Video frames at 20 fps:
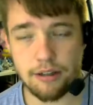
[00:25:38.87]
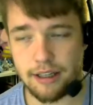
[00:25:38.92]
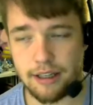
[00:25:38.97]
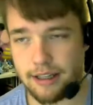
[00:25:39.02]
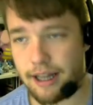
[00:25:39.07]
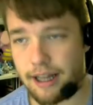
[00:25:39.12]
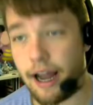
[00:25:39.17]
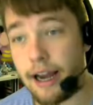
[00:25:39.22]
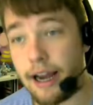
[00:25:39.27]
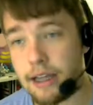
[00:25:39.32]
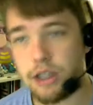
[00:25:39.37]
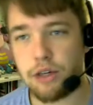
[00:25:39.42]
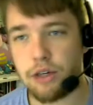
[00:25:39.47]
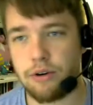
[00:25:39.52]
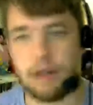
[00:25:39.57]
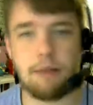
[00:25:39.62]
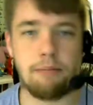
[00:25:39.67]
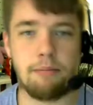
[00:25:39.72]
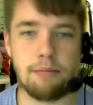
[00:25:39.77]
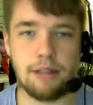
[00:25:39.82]
like, the ice
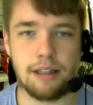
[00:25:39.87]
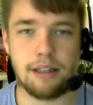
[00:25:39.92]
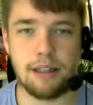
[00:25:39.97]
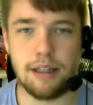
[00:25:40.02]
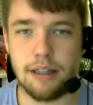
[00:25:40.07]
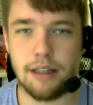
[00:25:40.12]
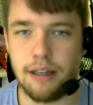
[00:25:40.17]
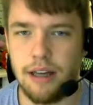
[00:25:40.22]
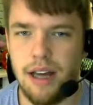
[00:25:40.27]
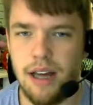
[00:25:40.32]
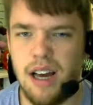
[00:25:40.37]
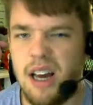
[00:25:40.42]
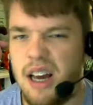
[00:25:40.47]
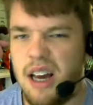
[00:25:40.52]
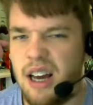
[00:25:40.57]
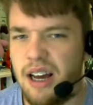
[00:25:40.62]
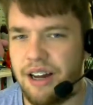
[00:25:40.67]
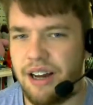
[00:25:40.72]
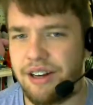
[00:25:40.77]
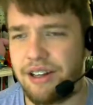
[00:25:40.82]
creams and the,
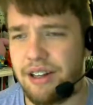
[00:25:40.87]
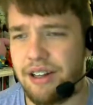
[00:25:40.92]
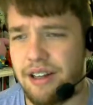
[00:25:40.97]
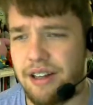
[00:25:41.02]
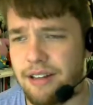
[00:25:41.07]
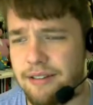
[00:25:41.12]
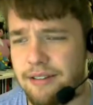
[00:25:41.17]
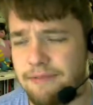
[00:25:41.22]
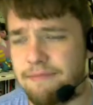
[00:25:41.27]
and the,